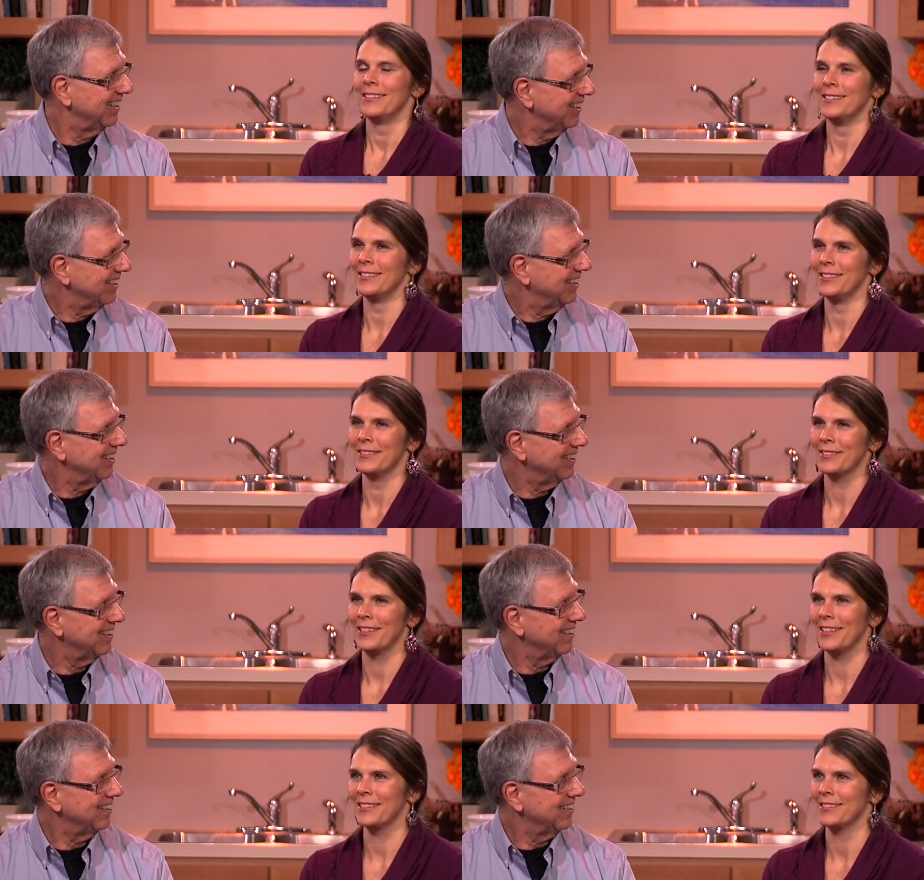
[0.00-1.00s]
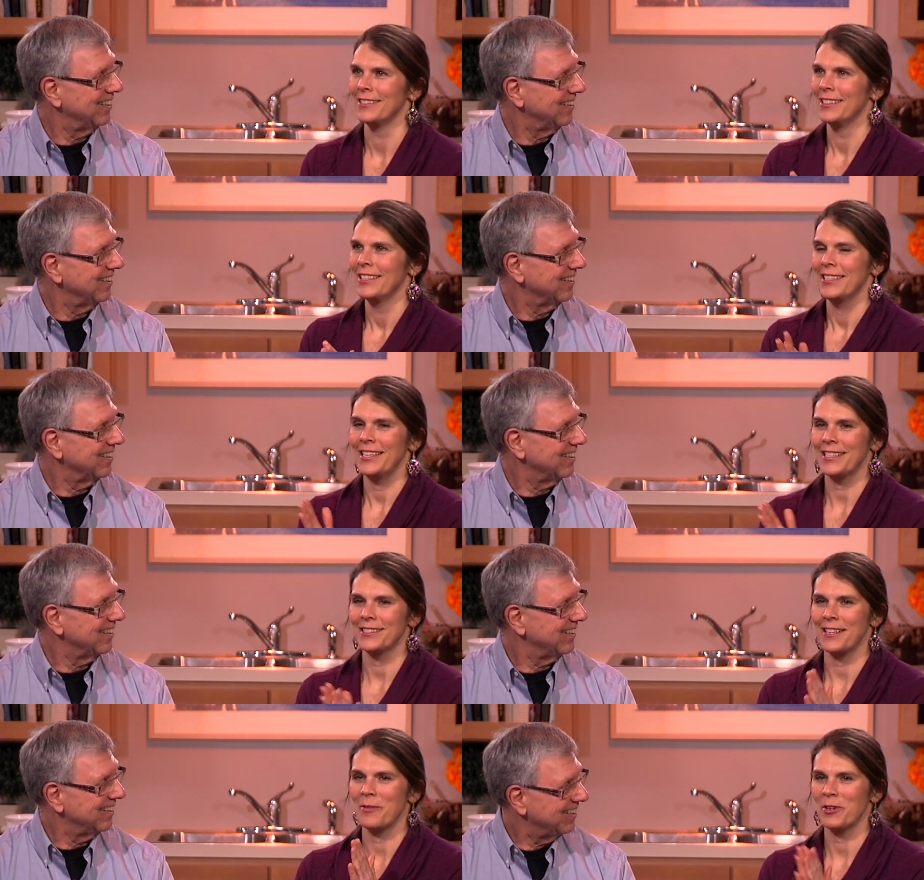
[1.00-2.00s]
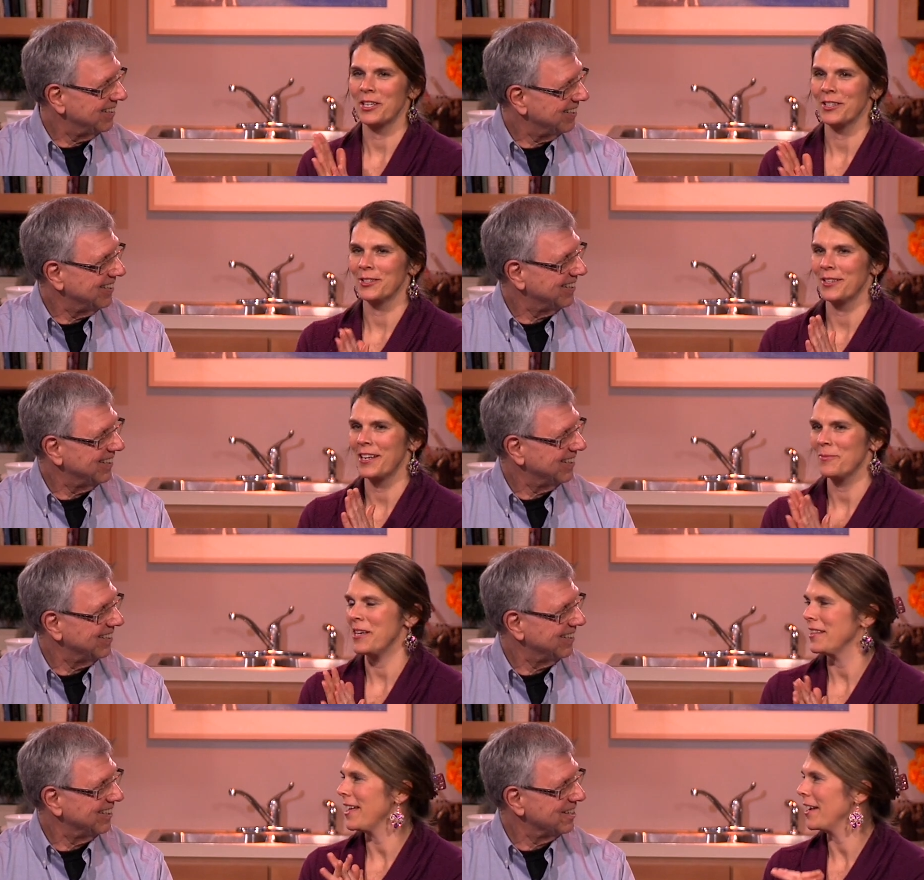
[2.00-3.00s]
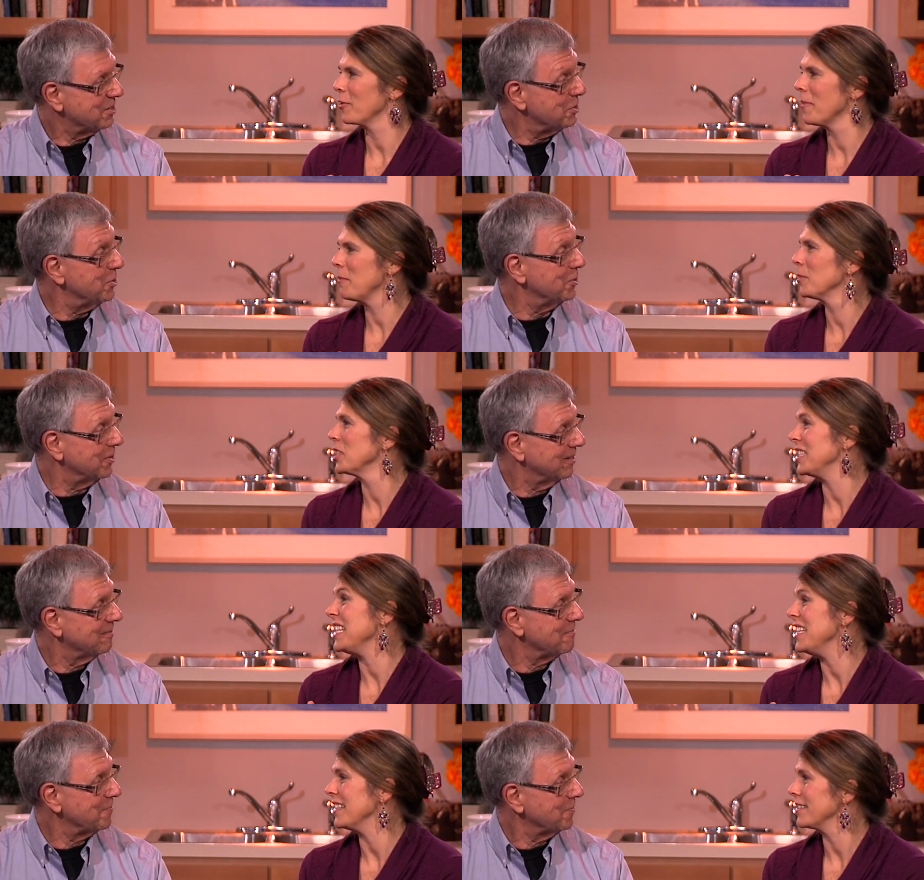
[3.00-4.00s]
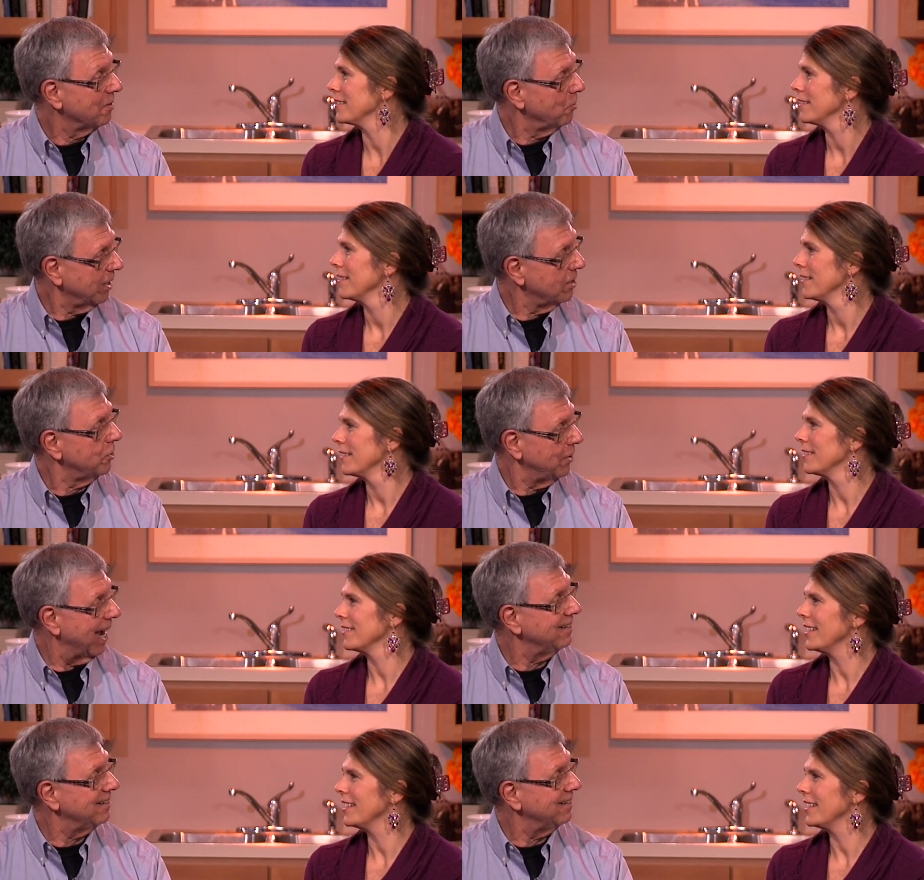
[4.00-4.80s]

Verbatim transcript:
Speaker 1: Oh, God. Next time we're going to learn how to make that. Or maybe Ooh. we'll just eat it. We can do that.